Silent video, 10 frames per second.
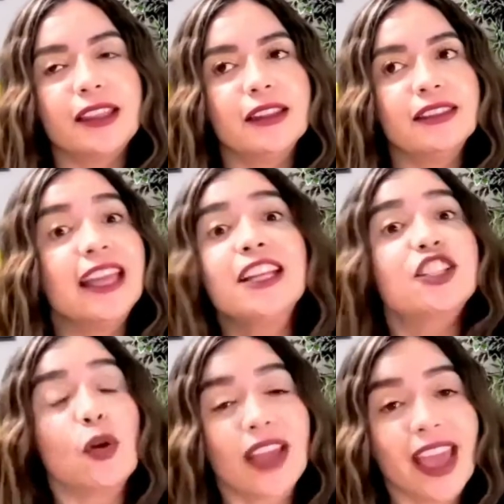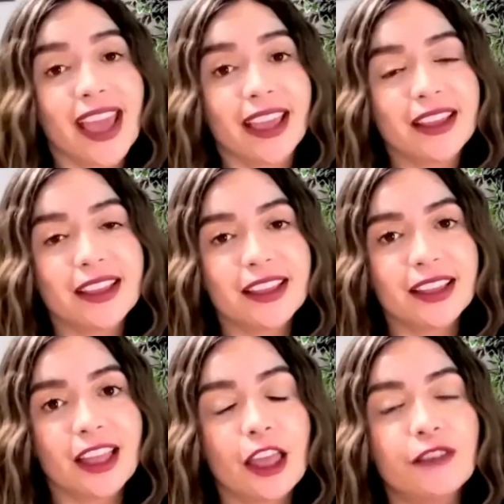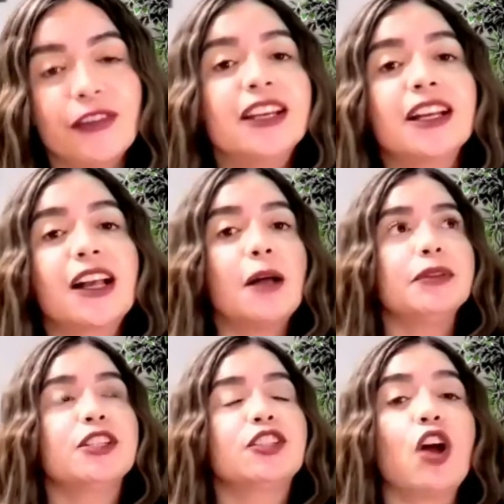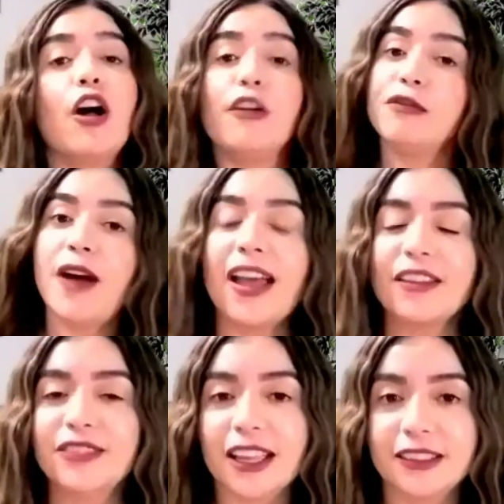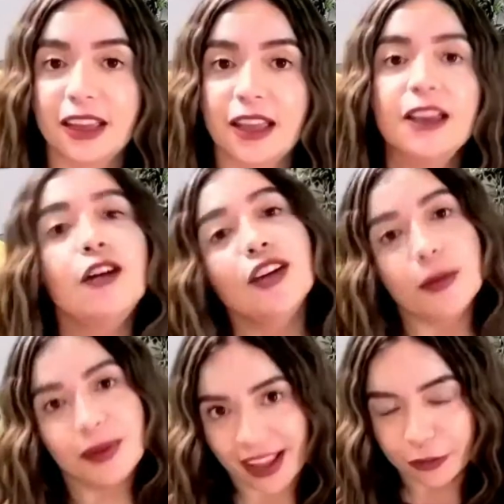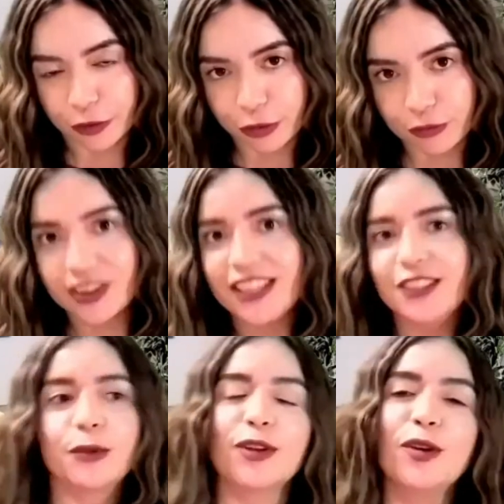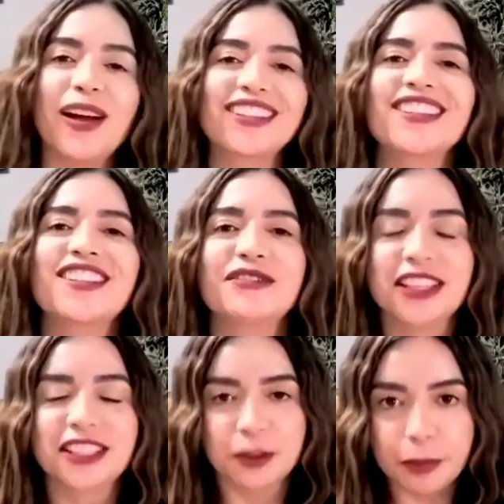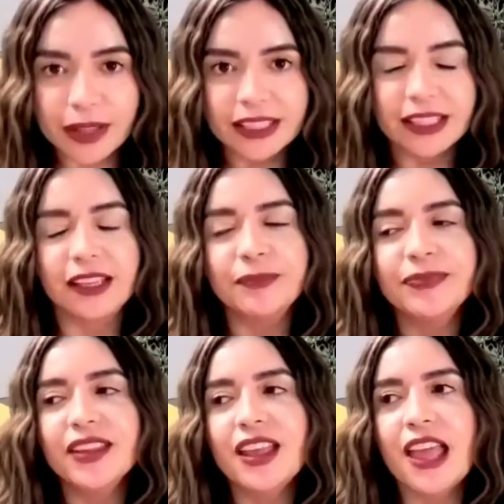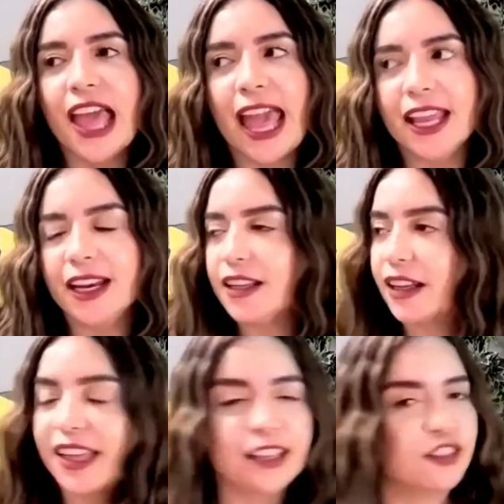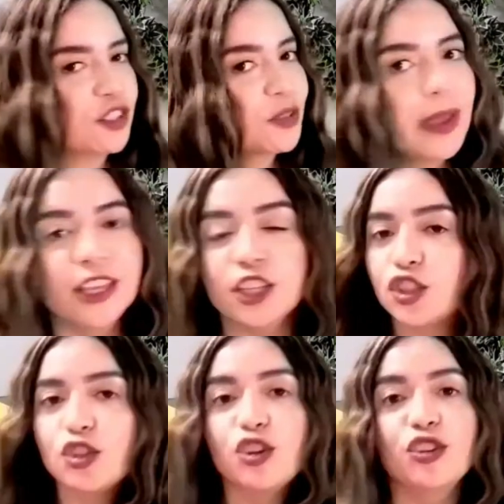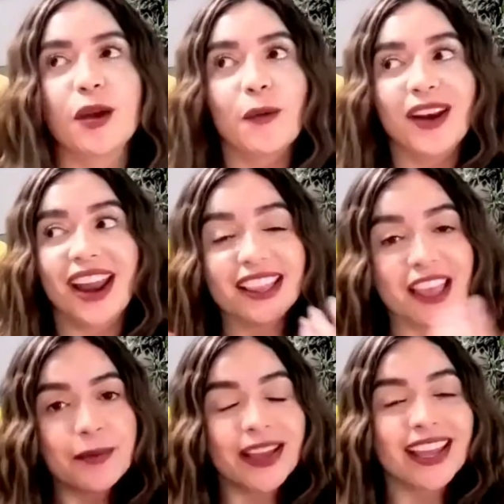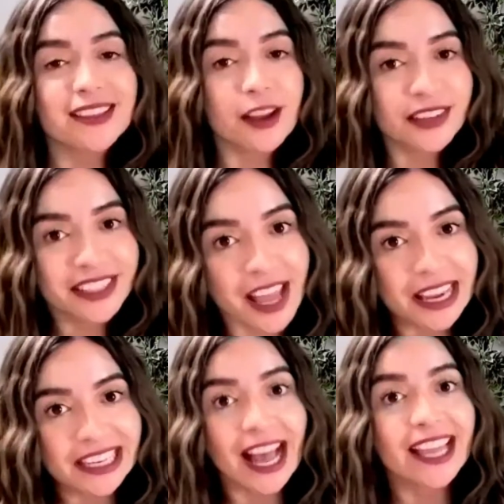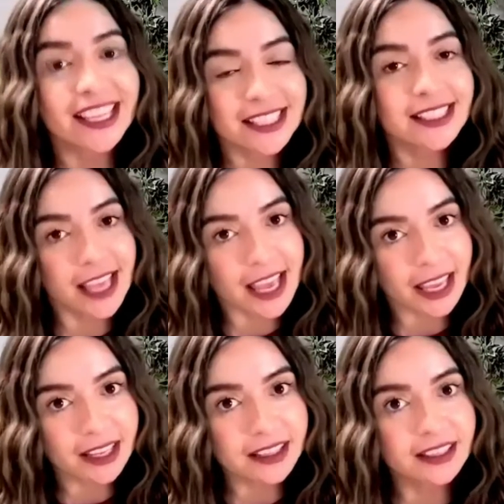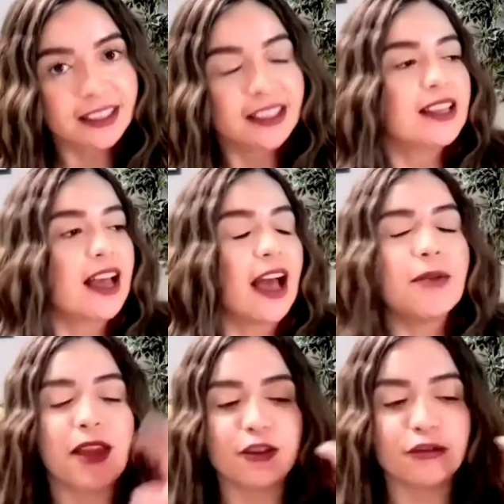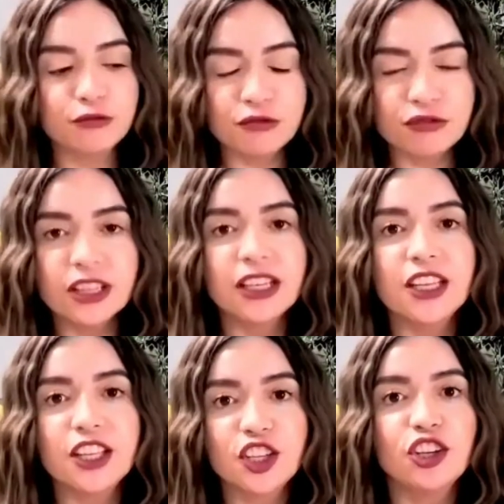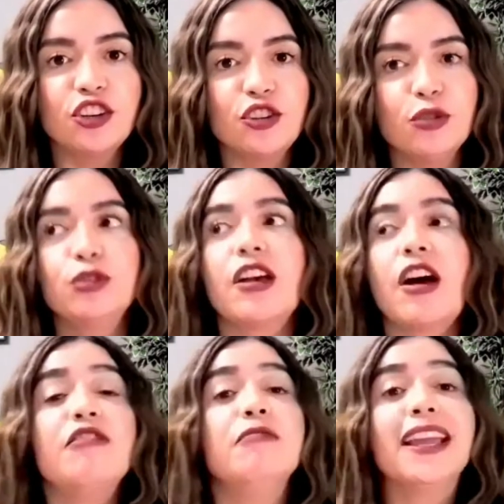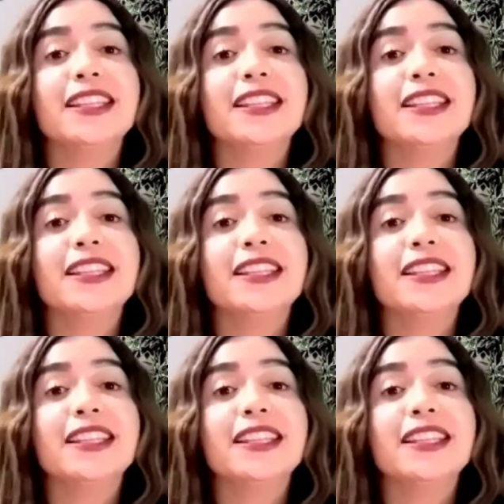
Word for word: then it's okay if I didn't accomplish all five that day, okay, but I have the three. So we go back to the flexibility. And again, just making sure that when I lay my head down at night, I can say, I made really good use of my